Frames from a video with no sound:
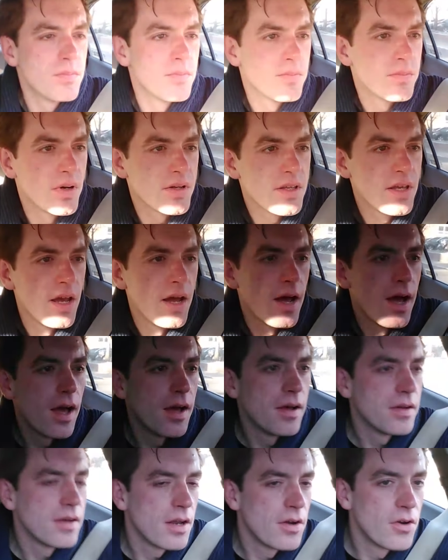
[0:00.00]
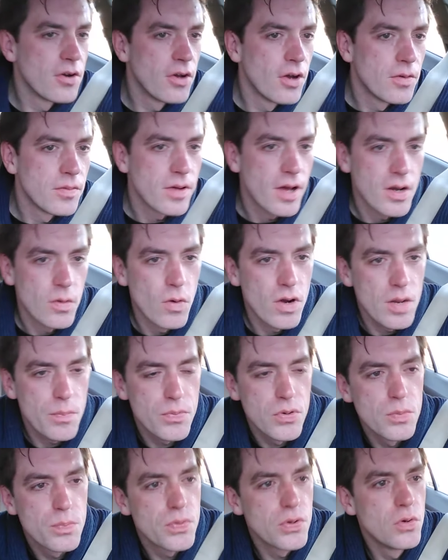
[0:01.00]
But yeah, I don't know. I don't want
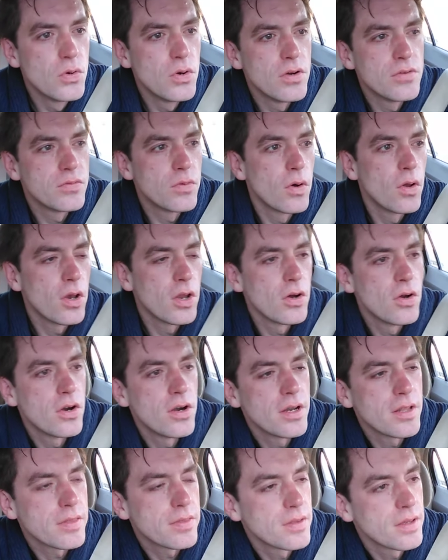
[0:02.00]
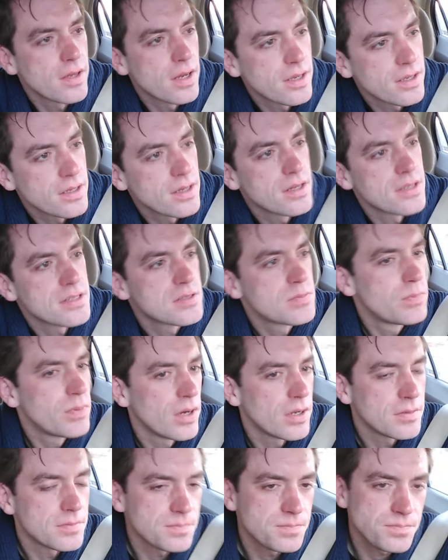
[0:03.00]
to poo-poo Evola or anything, I guess,
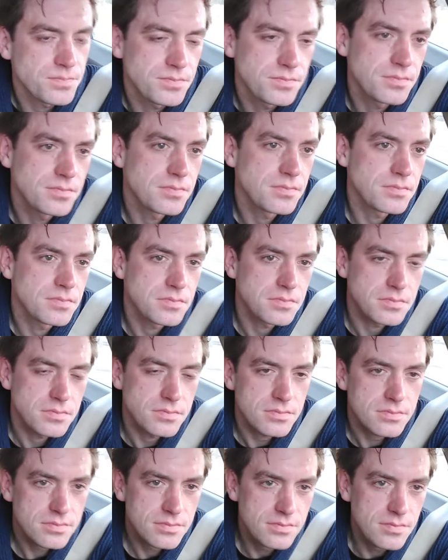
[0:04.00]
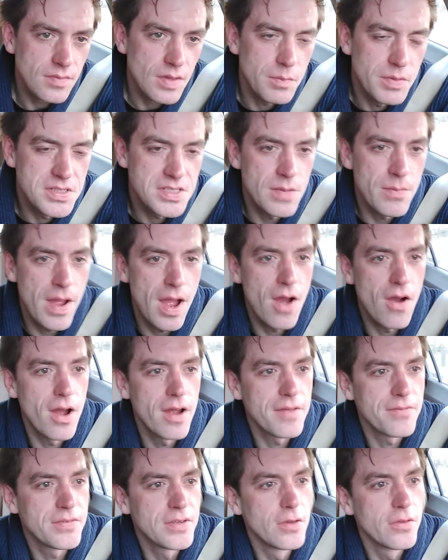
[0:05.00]
but somehow
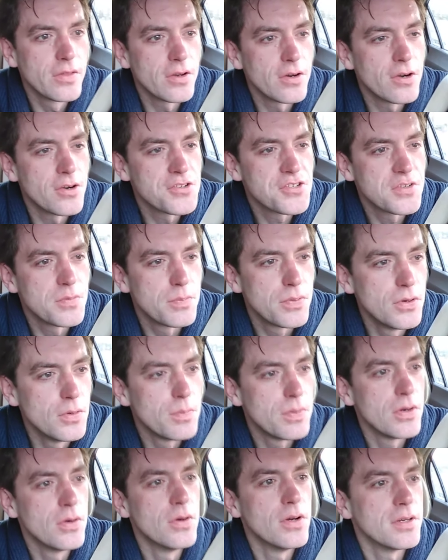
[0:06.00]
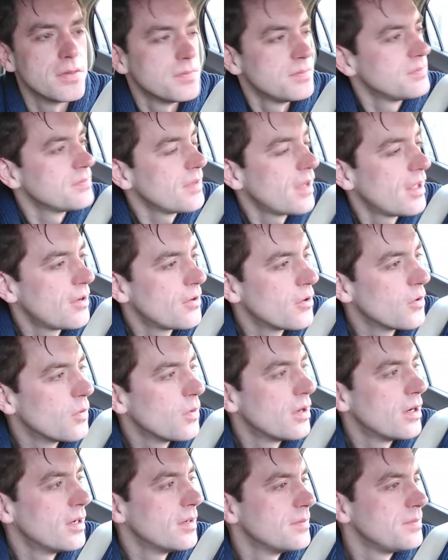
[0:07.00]
I feel the urge to poo-poo it. I don't know
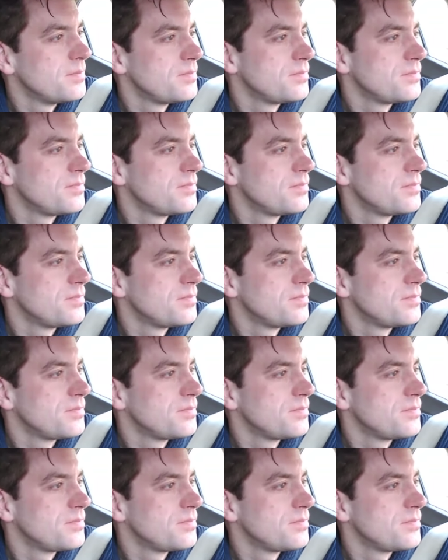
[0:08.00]
why.